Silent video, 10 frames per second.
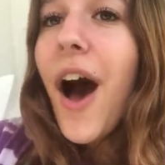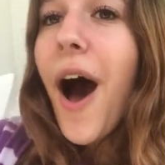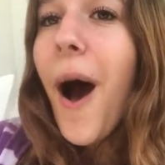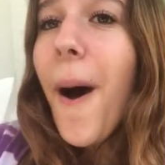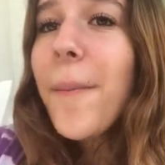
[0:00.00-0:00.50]

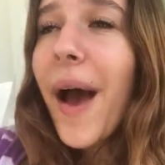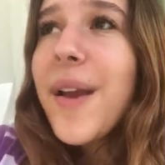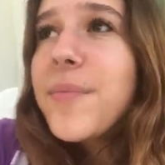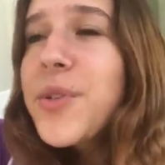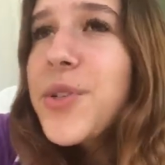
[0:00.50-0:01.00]

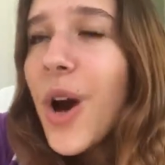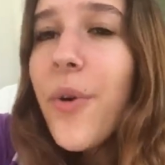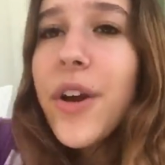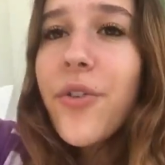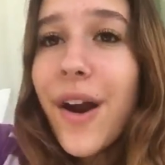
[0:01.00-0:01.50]
I am
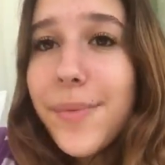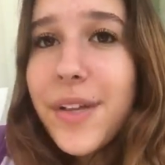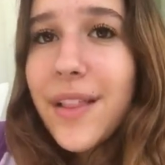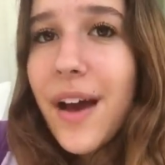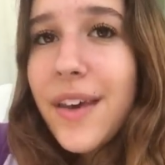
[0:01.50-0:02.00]
so
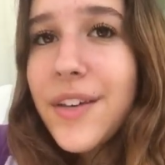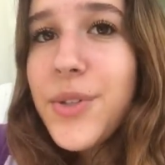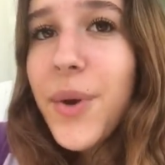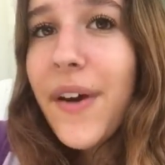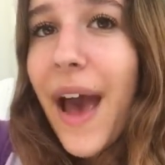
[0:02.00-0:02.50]
incredibly lucky
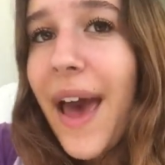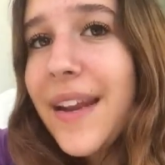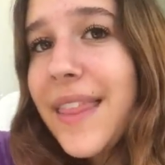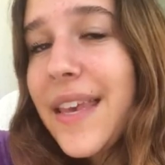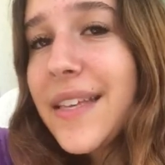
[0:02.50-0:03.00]
to have
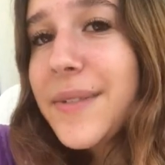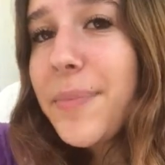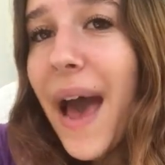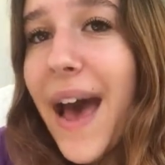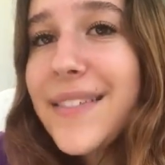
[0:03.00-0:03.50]
had these
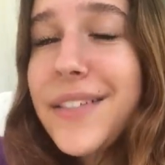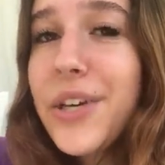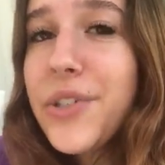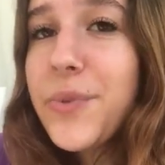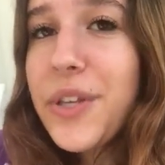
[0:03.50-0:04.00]
past
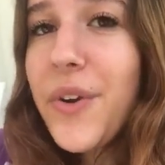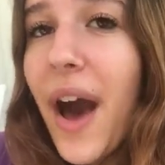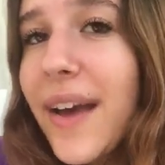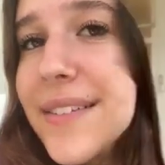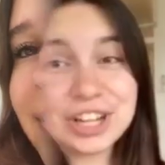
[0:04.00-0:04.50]
years with you guys.